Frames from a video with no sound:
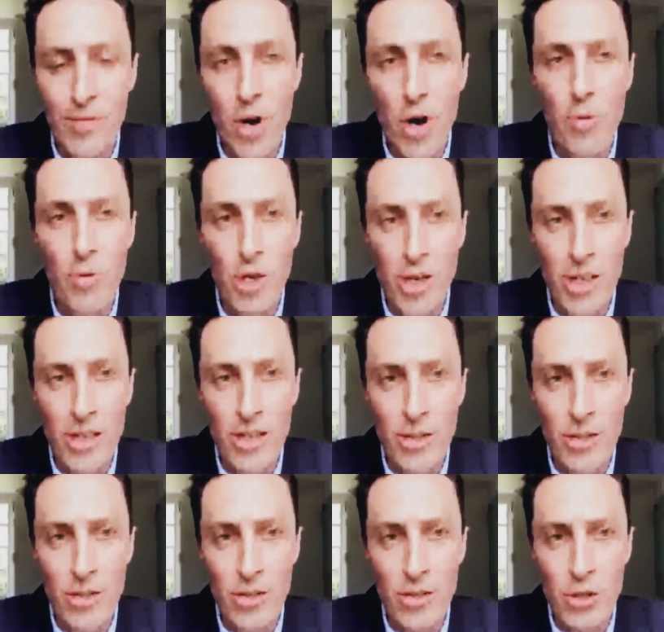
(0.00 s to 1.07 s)
formulas,
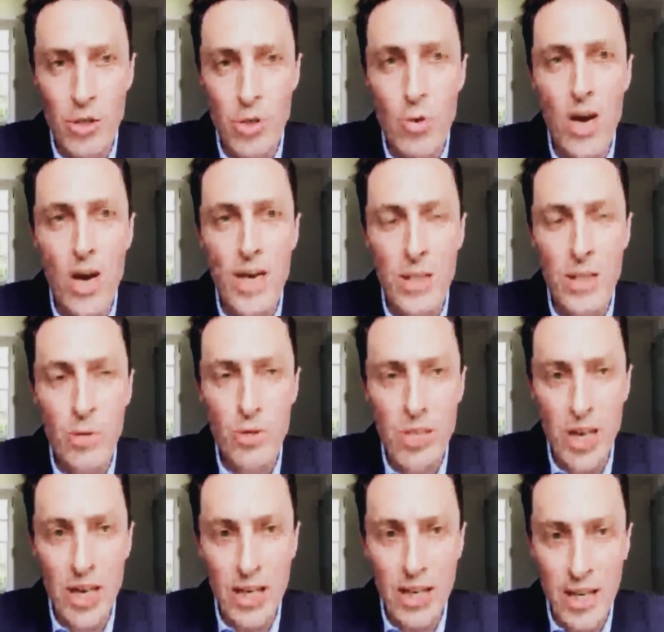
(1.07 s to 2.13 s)
new ways to
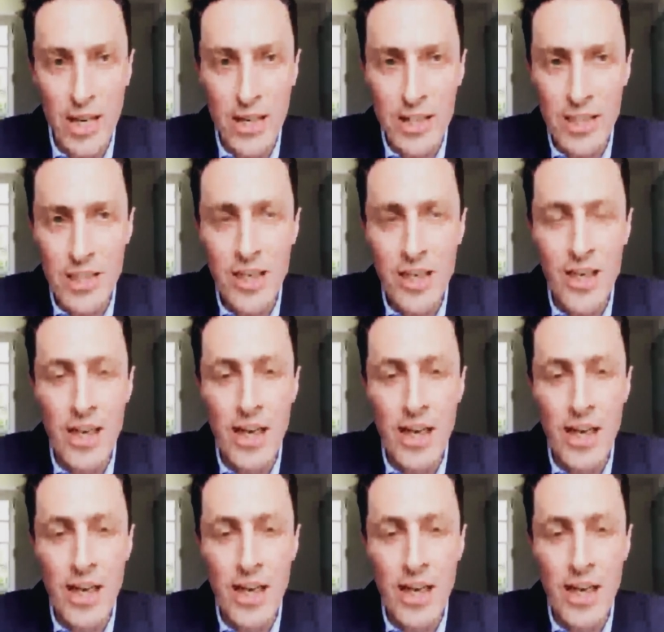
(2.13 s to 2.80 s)
sell cars.